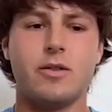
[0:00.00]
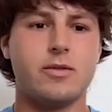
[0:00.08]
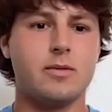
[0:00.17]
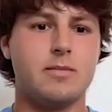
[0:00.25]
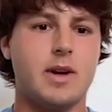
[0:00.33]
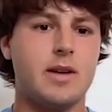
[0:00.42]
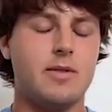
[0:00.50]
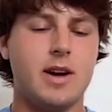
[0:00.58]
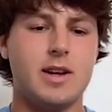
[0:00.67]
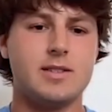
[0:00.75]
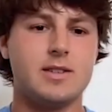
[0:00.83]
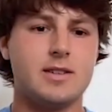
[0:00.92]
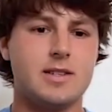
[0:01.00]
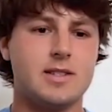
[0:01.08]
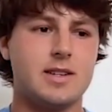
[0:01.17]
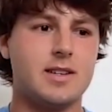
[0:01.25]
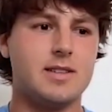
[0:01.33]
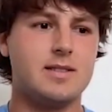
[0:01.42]
from my advisor. He
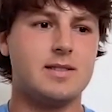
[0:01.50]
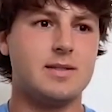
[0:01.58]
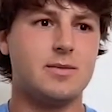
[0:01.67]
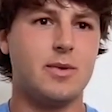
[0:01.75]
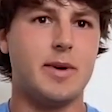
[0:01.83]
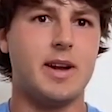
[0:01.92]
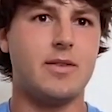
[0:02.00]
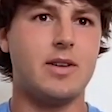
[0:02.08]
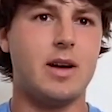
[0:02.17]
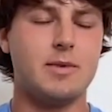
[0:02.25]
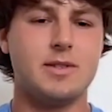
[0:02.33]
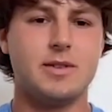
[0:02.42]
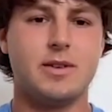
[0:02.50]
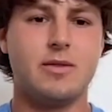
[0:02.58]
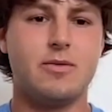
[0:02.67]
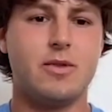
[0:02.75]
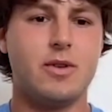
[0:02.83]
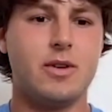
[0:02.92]
said we might have an
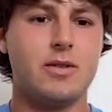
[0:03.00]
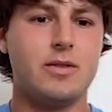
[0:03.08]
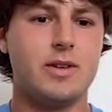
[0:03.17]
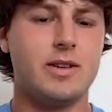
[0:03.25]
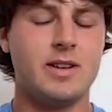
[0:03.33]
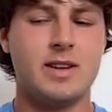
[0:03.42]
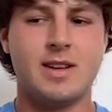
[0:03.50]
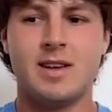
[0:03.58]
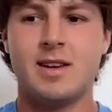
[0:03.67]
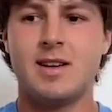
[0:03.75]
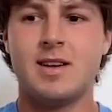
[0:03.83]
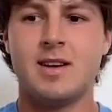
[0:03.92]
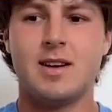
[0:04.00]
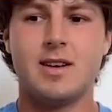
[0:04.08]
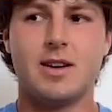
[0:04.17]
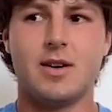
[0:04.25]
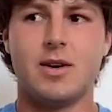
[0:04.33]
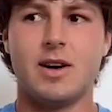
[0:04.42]
opportunity for you, and
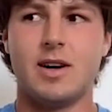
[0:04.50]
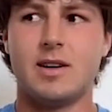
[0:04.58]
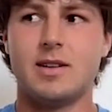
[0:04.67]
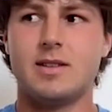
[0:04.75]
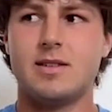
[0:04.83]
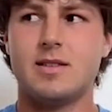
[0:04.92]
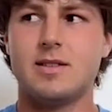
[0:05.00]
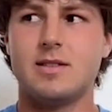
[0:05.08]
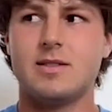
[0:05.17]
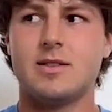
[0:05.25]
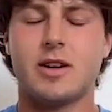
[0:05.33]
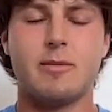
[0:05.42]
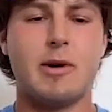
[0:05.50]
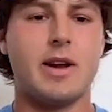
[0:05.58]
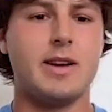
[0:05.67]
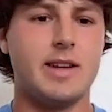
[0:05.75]
you know, uh, took about a